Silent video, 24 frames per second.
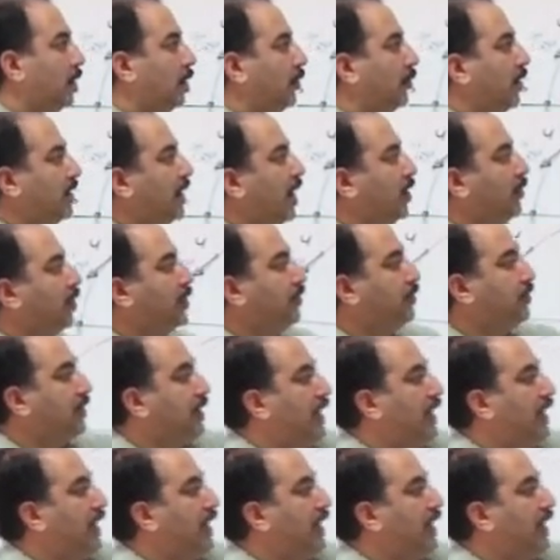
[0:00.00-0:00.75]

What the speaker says: What I want to